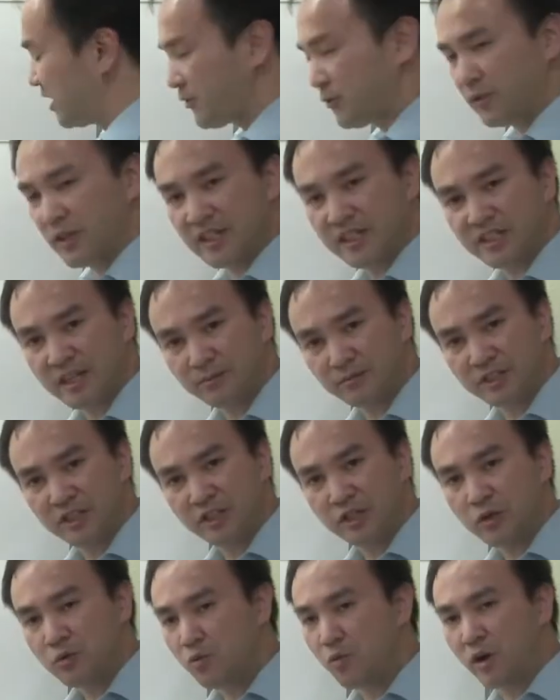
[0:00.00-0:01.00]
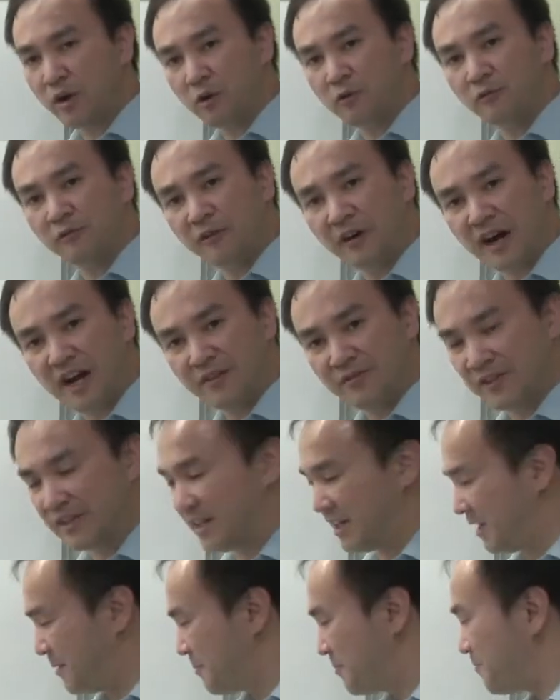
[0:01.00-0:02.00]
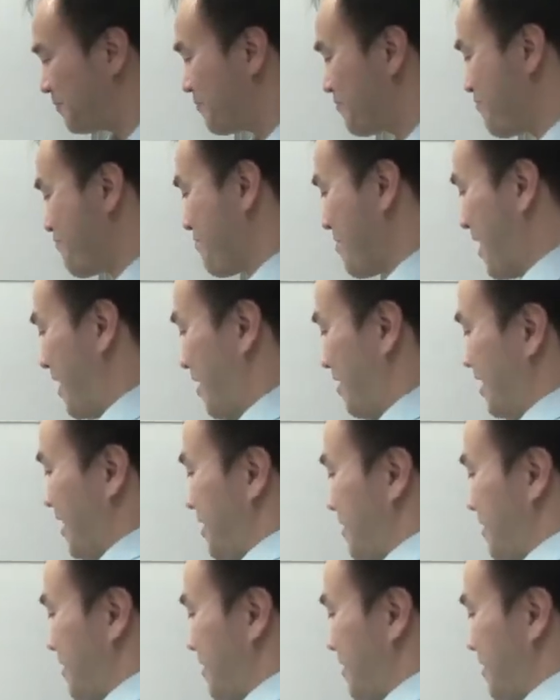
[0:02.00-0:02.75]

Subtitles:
substitute 105 in there. Okay?